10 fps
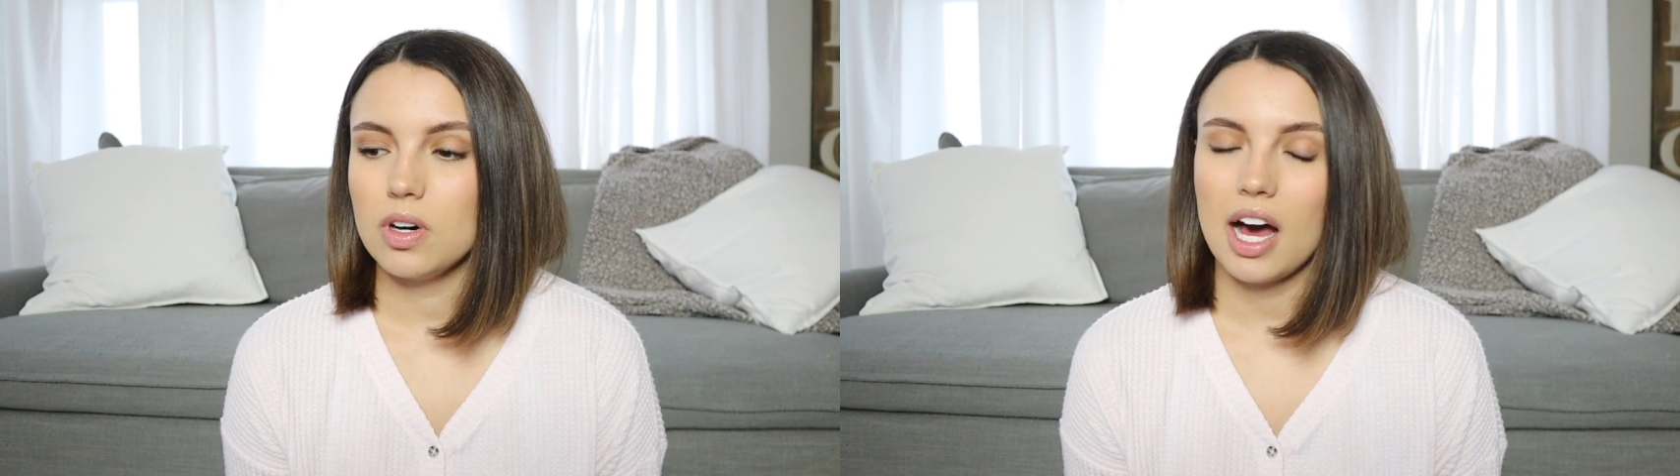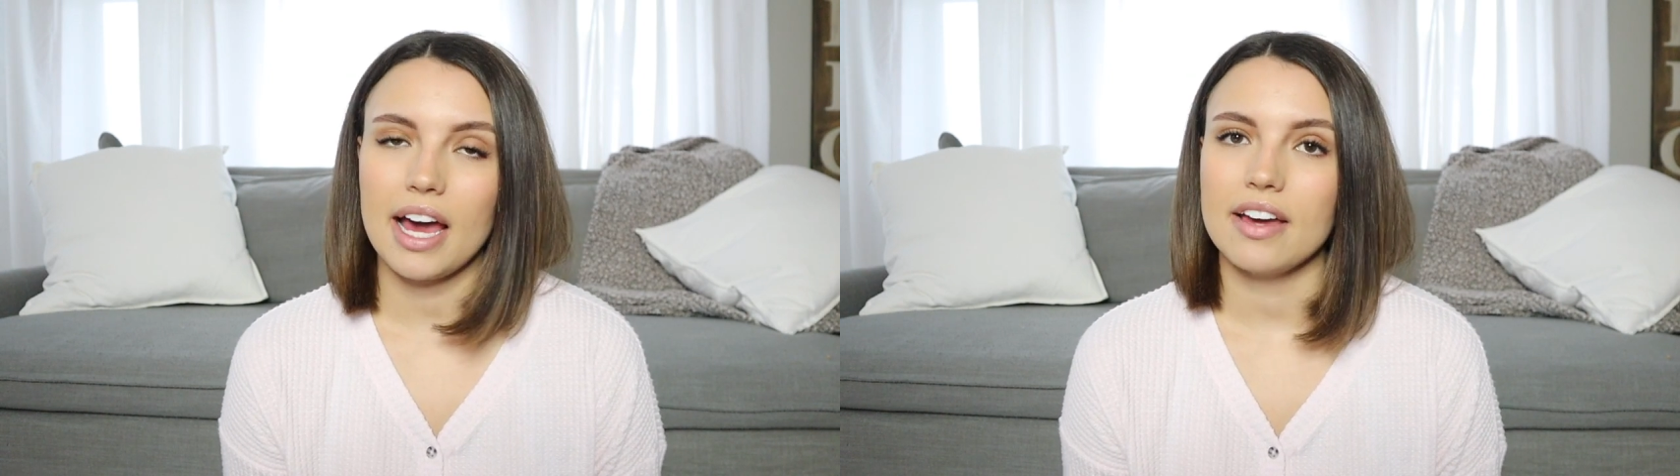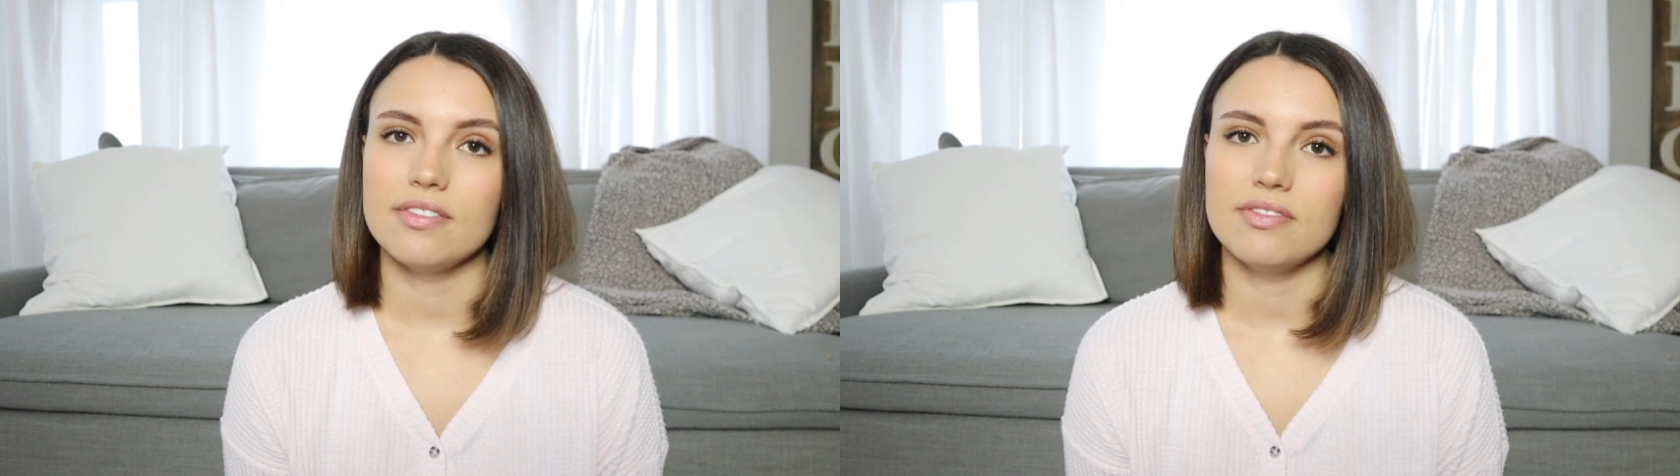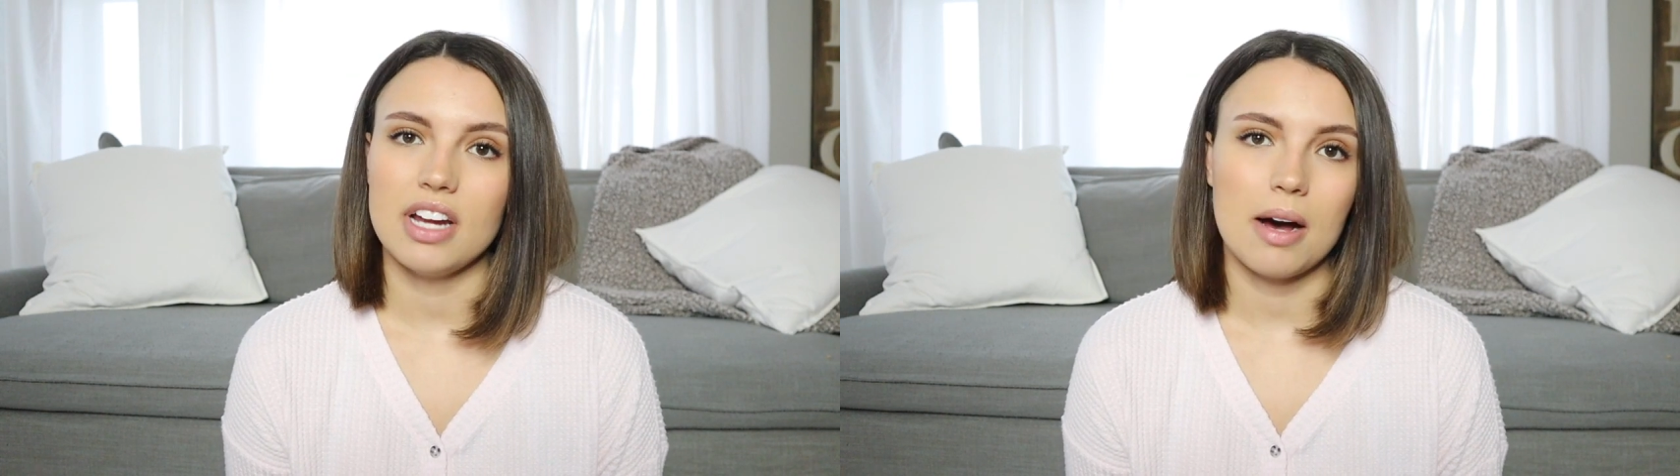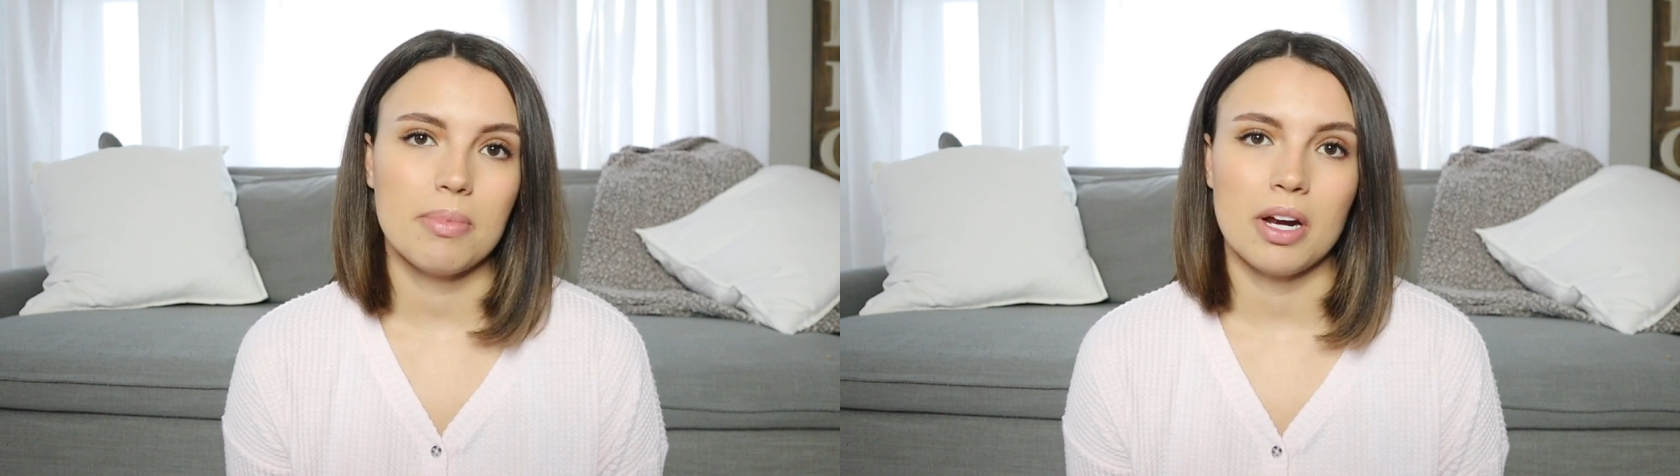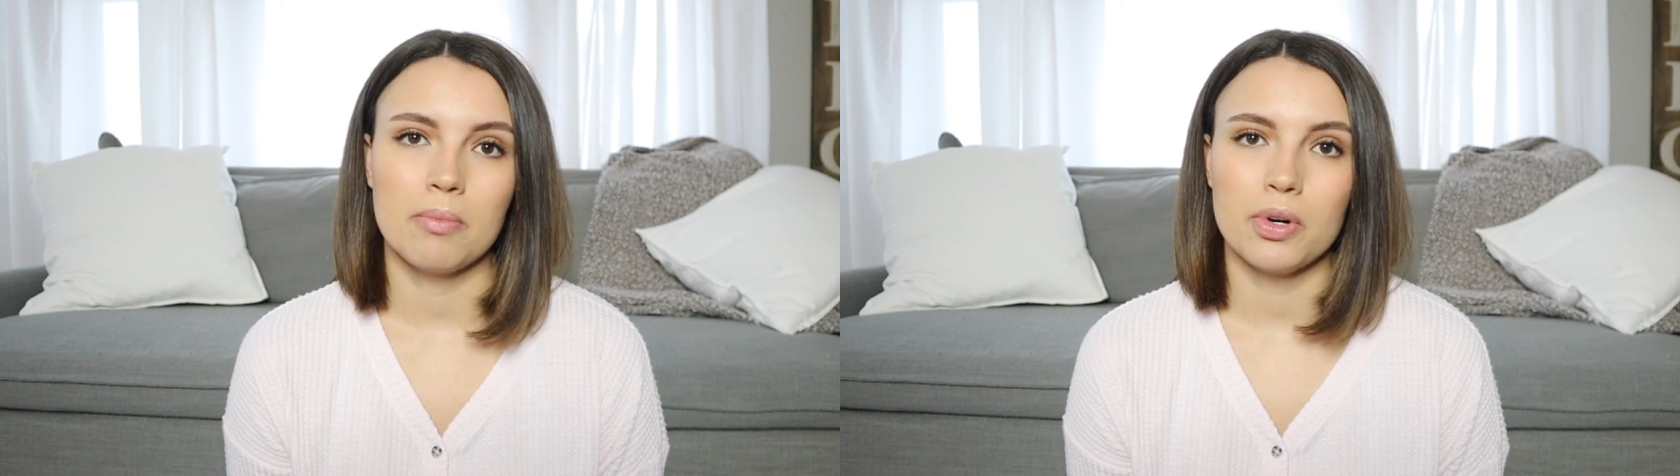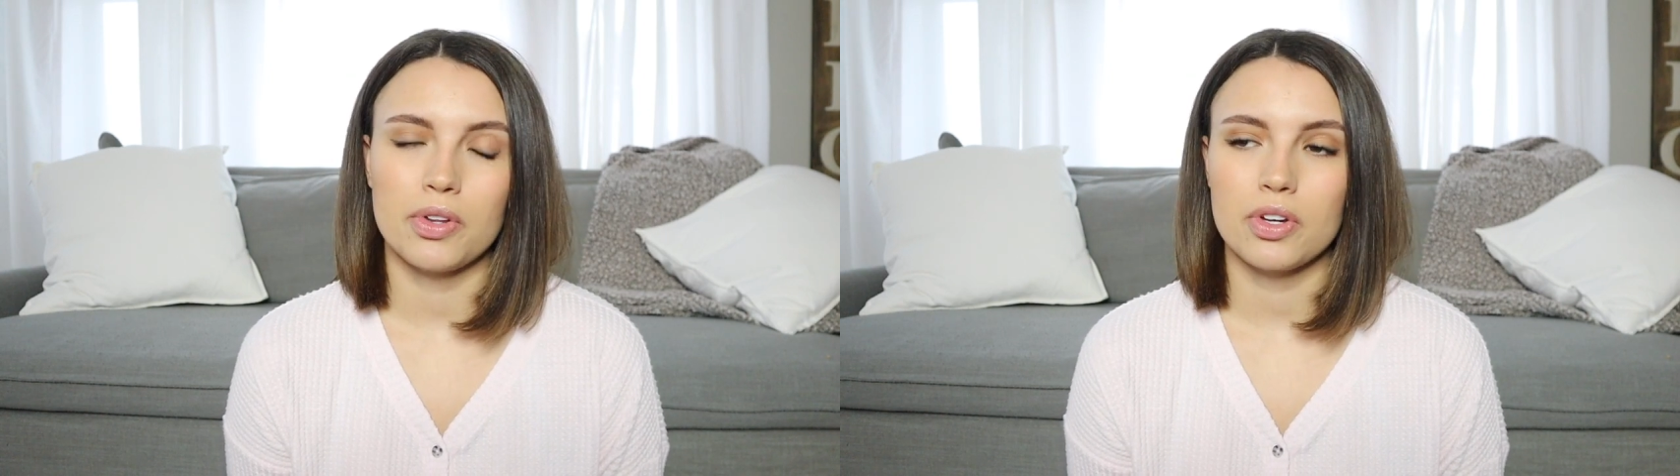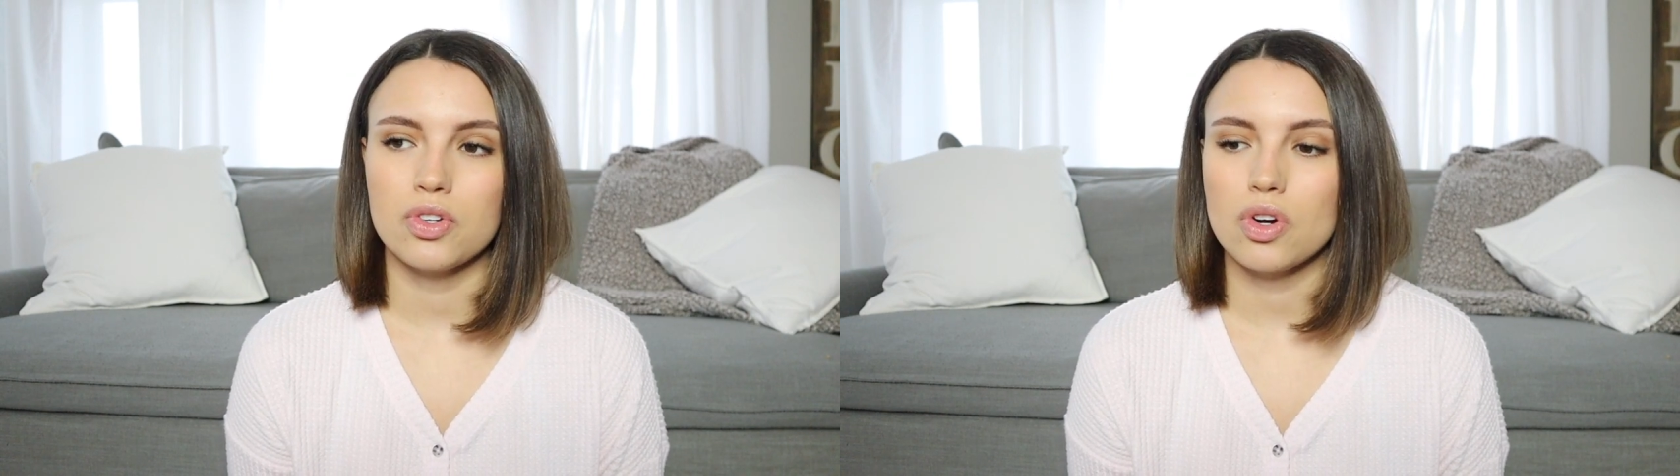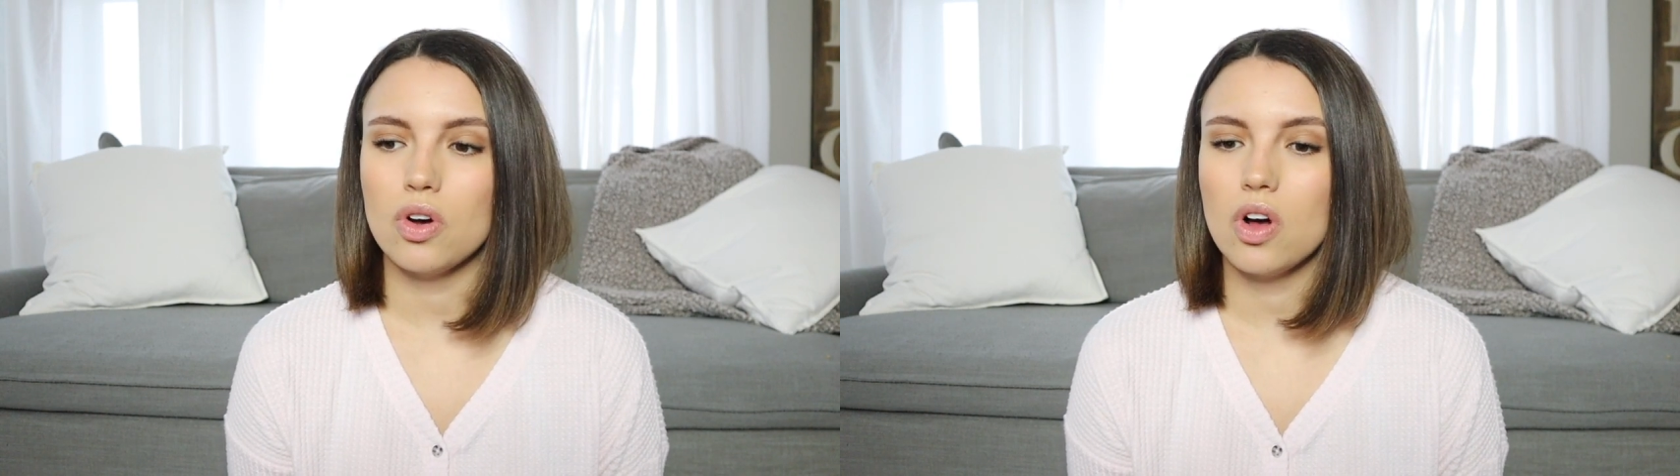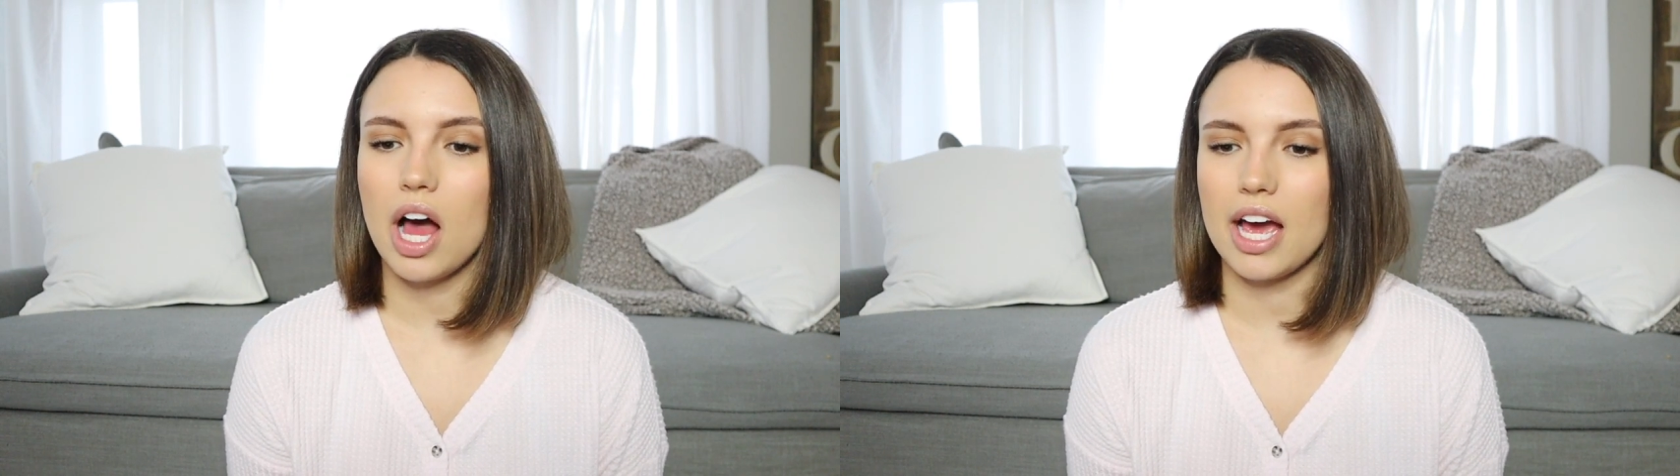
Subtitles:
I have not been on birth control.